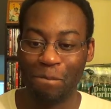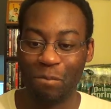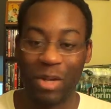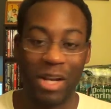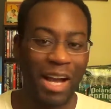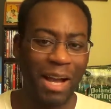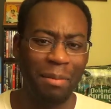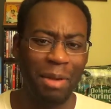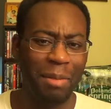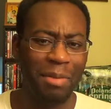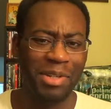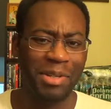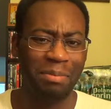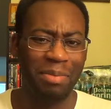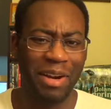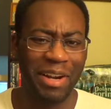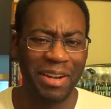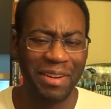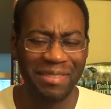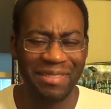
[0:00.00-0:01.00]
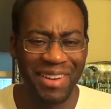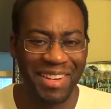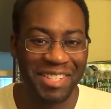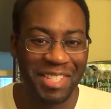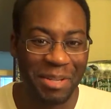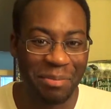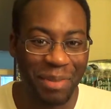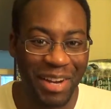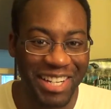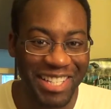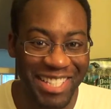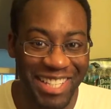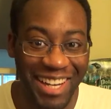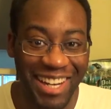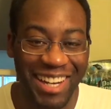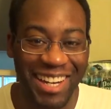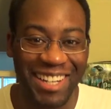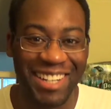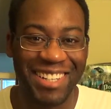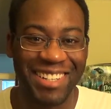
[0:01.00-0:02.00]
I maybe should probably invest in
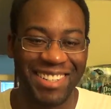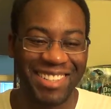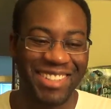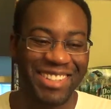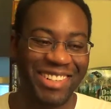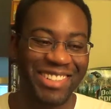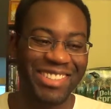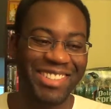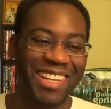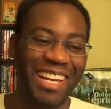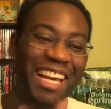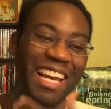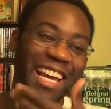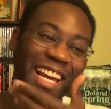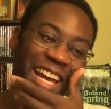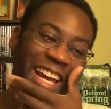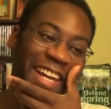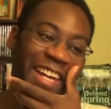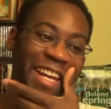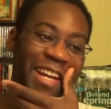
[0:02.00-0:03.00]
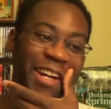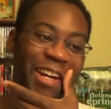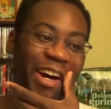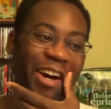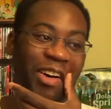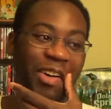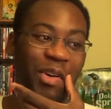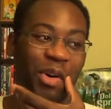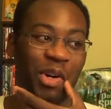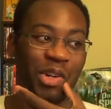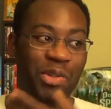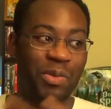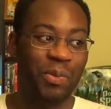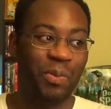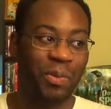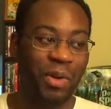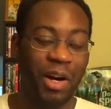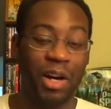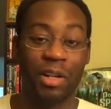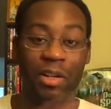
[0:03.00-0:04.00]
McDonald's. And then, of course,
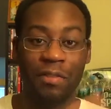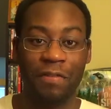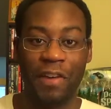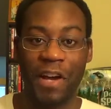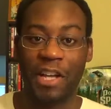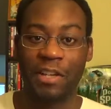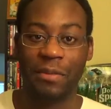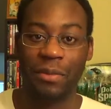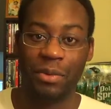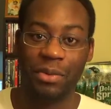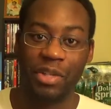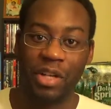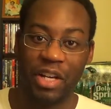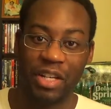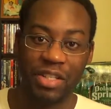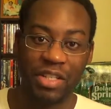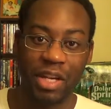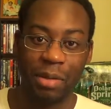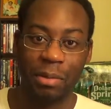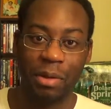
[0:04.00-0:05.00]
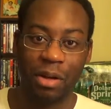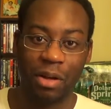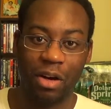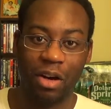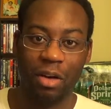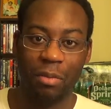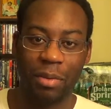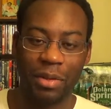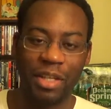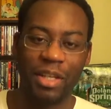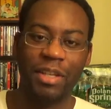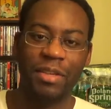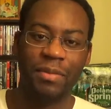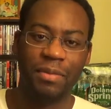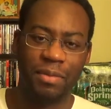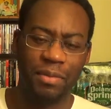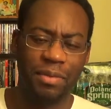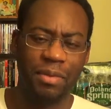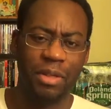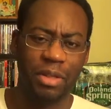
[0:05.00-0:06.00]
other fast food chains come along, but they
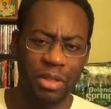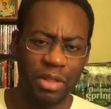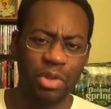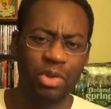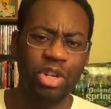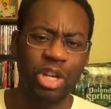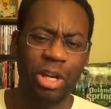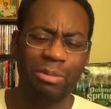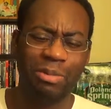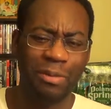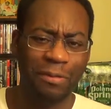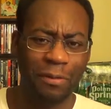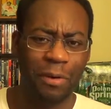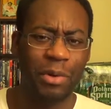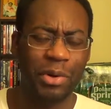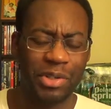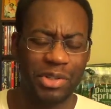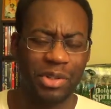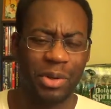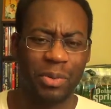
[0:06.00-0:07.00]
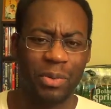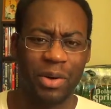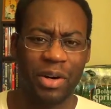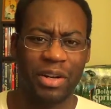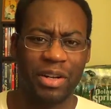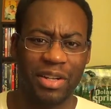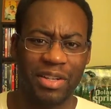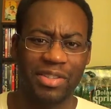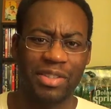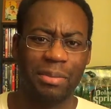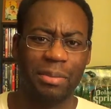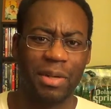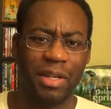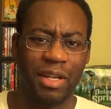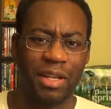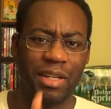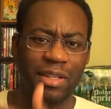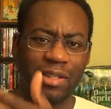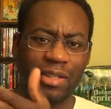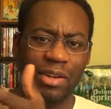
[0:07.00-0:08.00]
do keep the focus on where it needs to
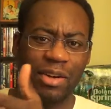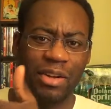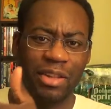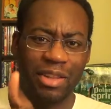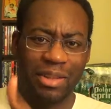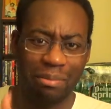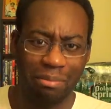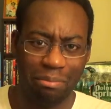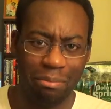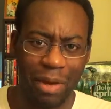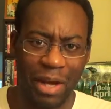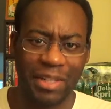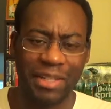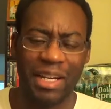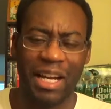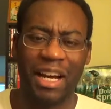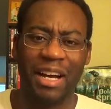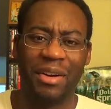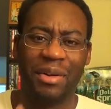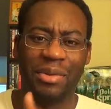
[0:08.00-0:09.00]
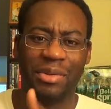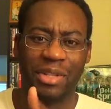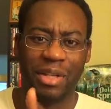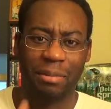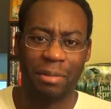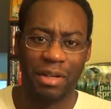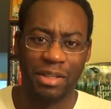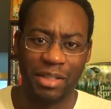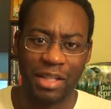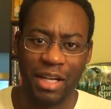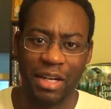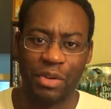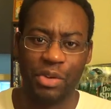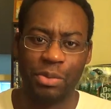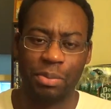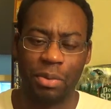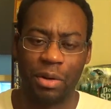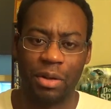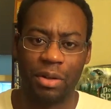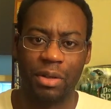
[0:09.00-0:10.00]
be, and it's on the McDonald's and the
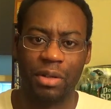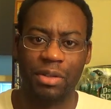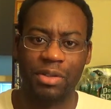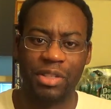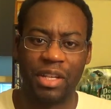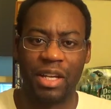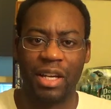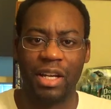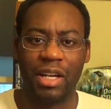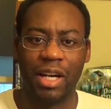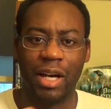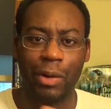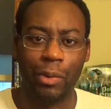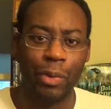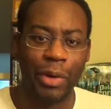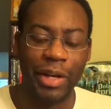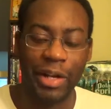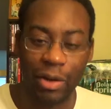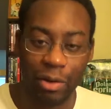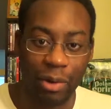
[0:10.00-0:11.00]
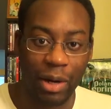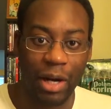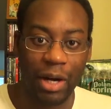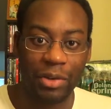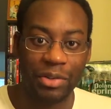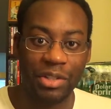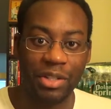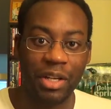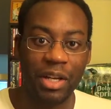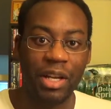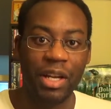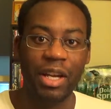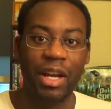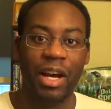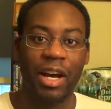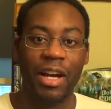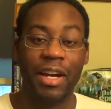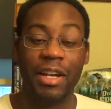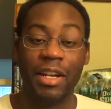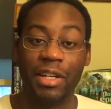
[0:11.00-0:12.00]
McDonald's brothers and Ray Crouch
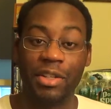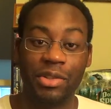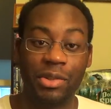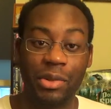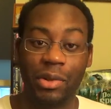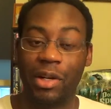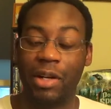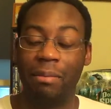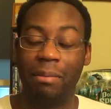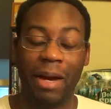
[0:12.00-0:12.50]
and his story.